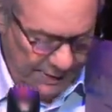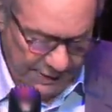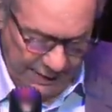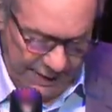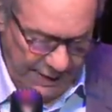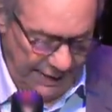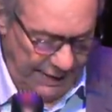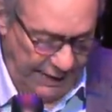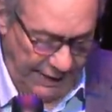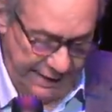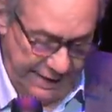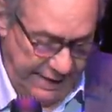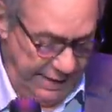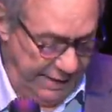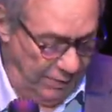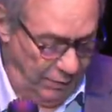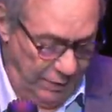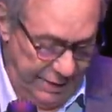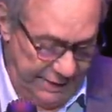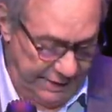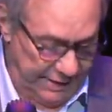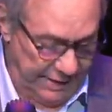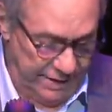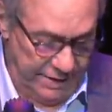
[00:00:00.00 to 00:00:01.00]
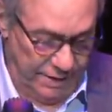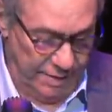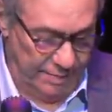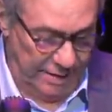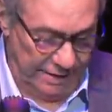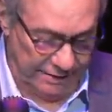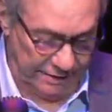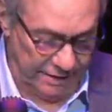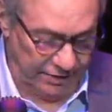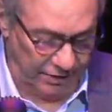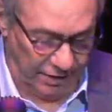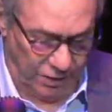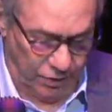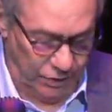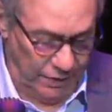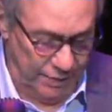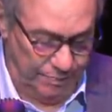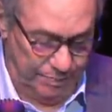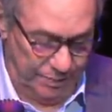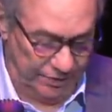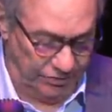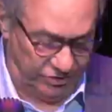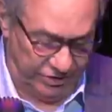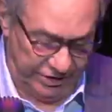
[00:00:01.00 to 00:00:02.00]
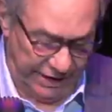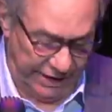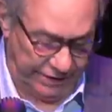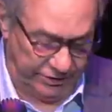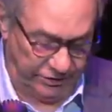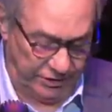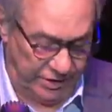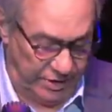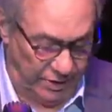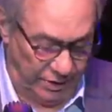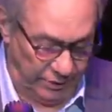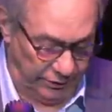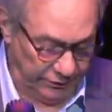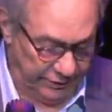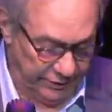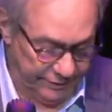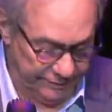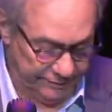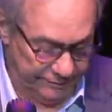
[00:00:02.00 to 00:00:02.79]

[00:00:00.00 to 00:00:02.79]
God, I can't wait to hear about the creepy sex cult.